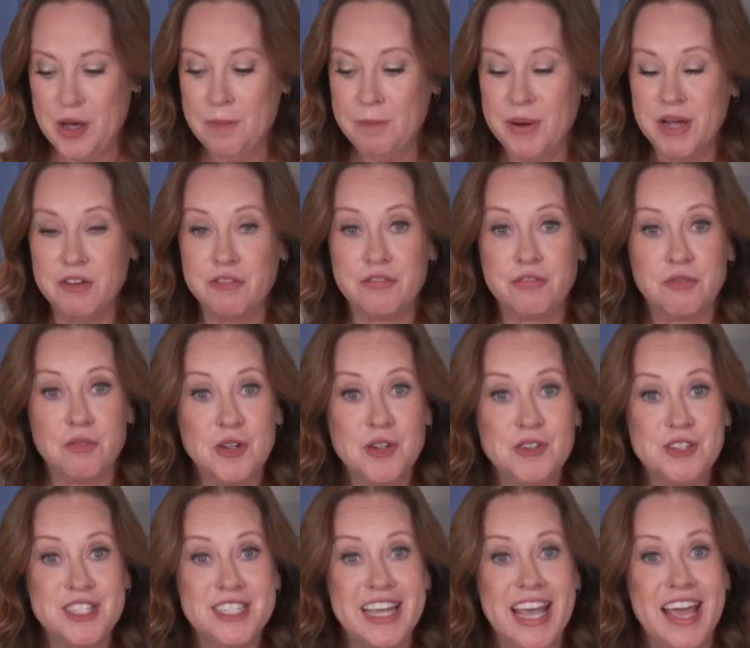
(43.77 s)
But
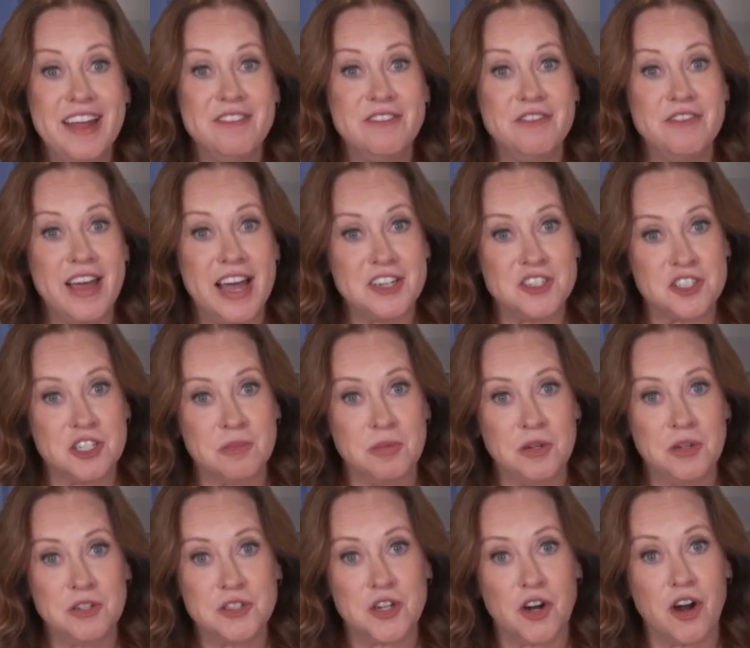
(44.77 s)
fruits and
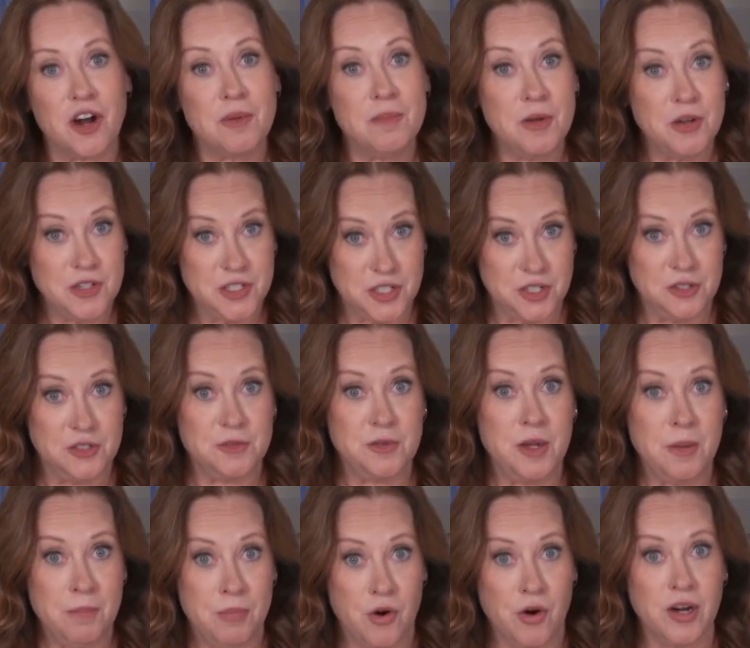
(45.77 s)
vegetables are our most
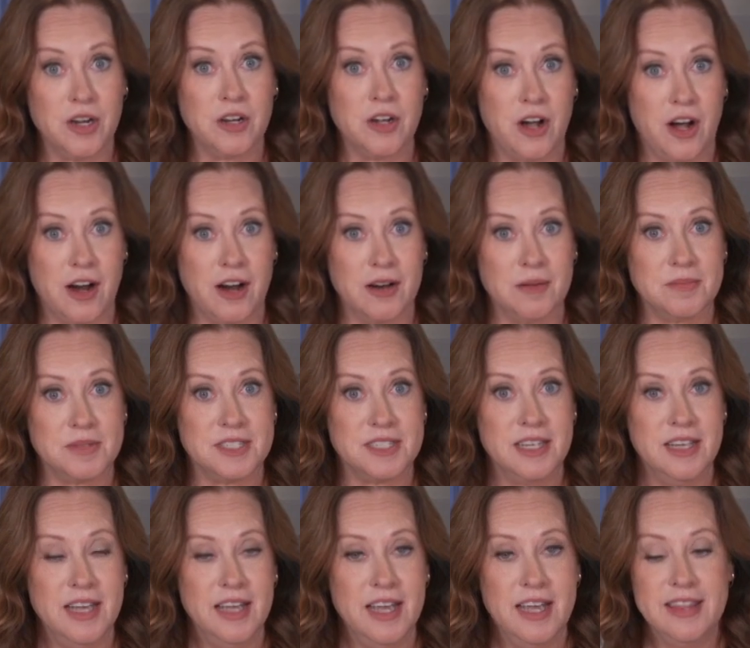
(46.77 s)
important carbs.
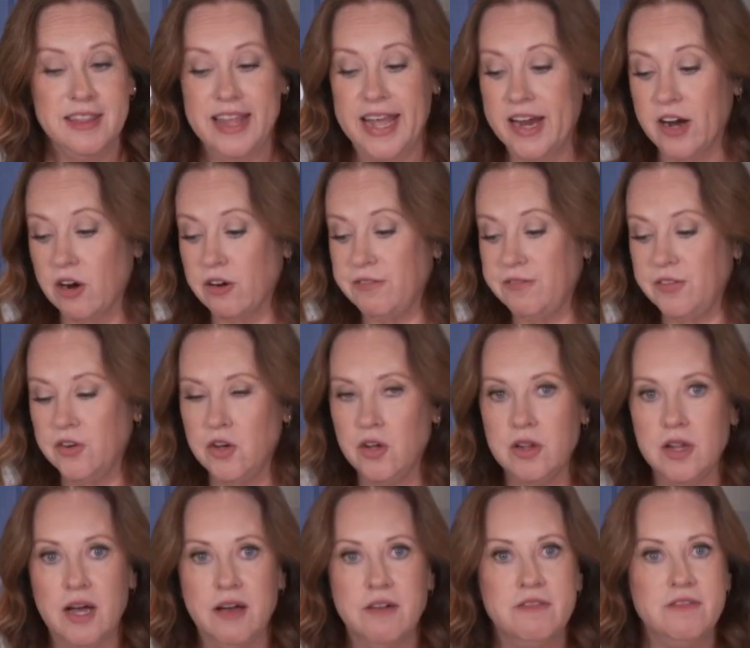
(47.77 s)
They are
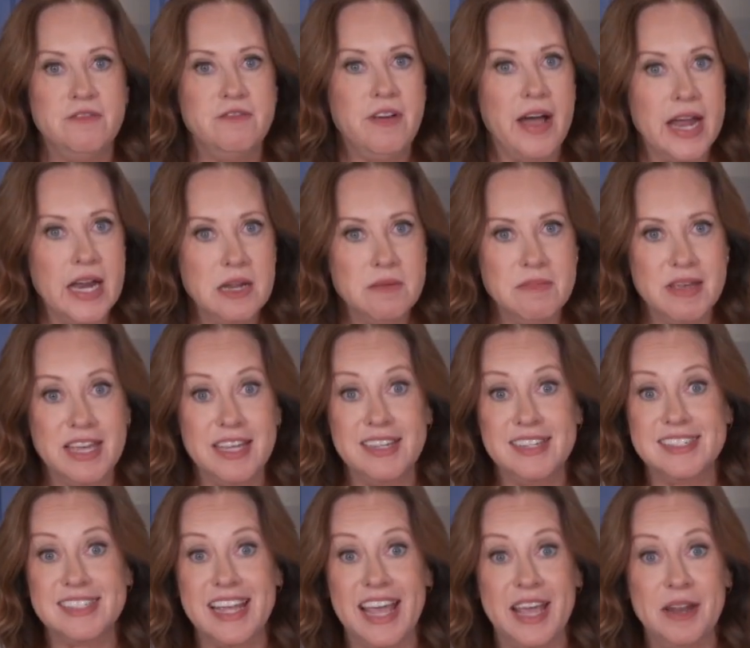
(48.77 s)
full of
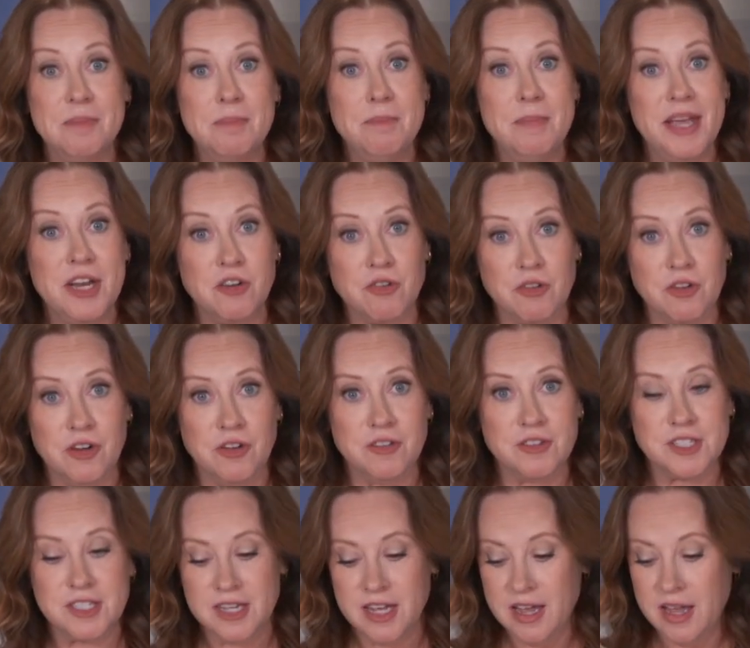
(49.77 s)
vitamins and
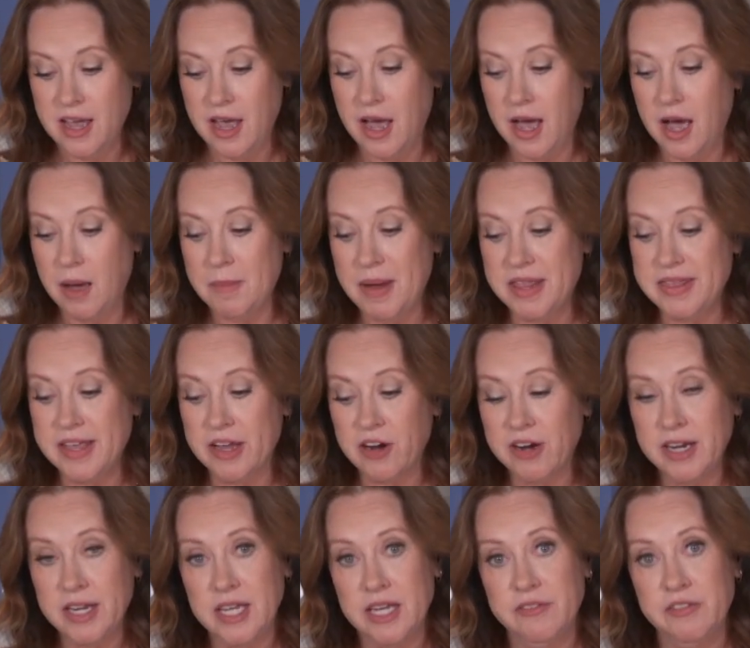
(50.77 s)
minerals. Um, and they're
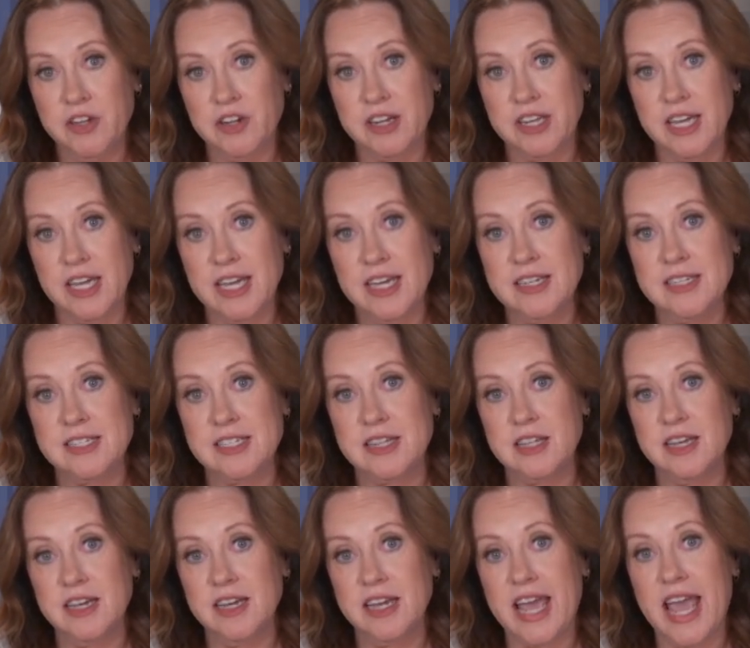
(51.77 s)
going to give your kids
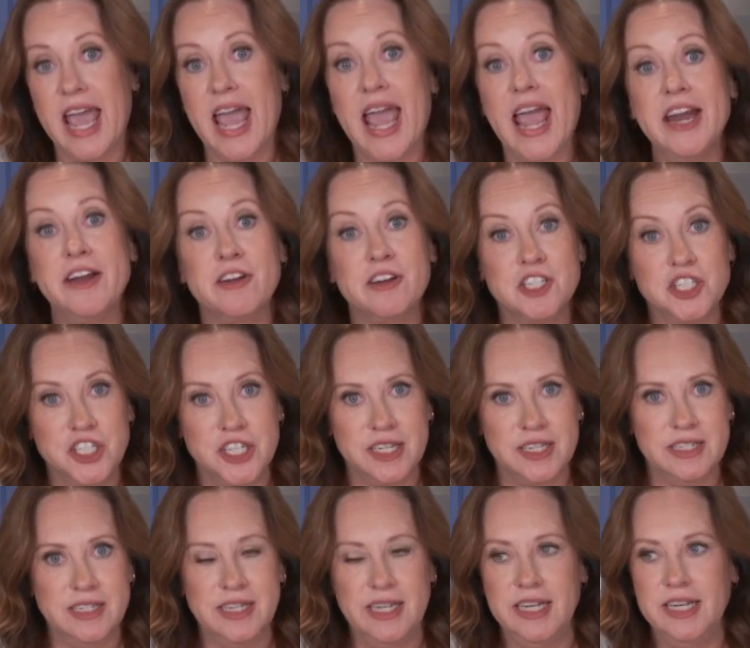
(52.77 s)
the energy
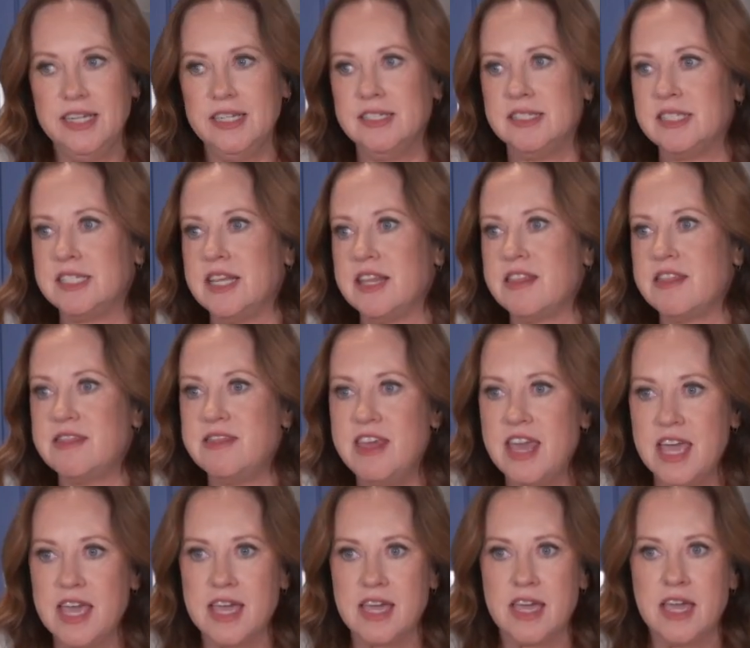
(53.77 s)
it needs to
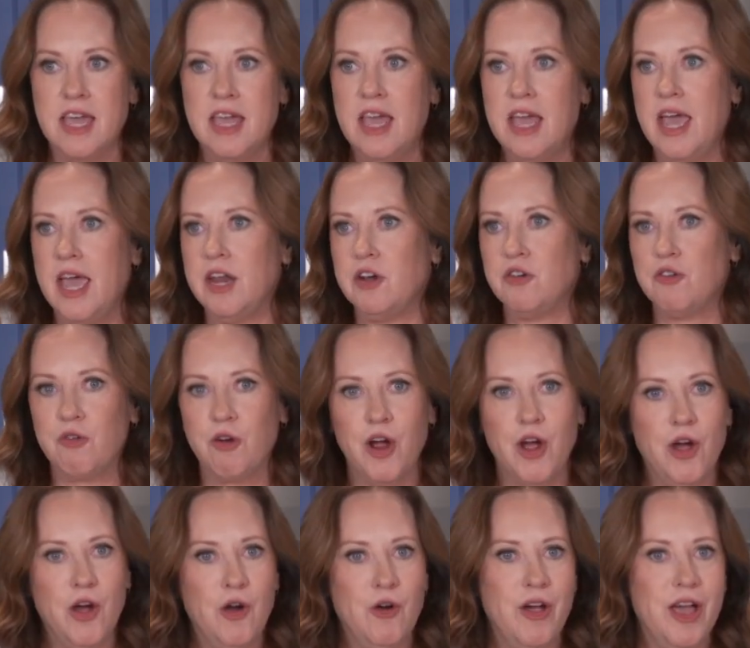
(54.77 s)
think and
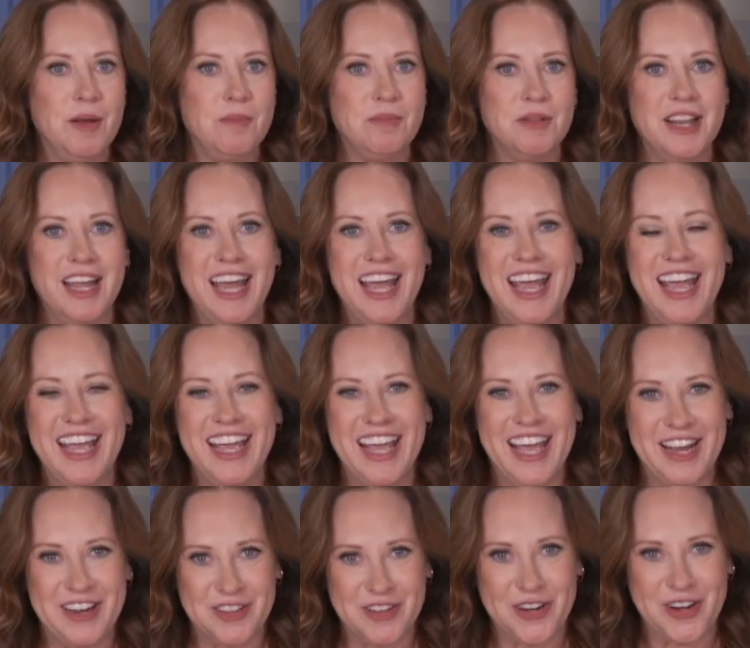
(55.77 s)
grow and play
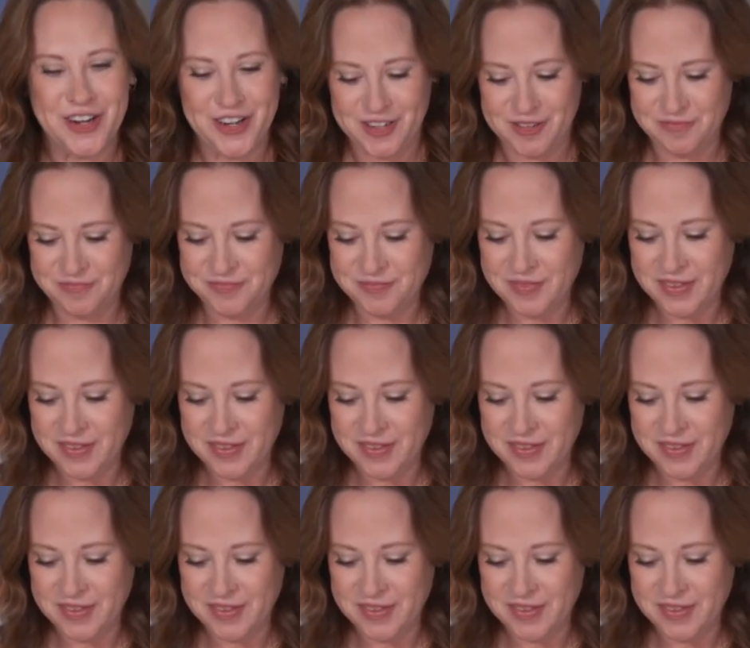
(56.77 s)
and learn.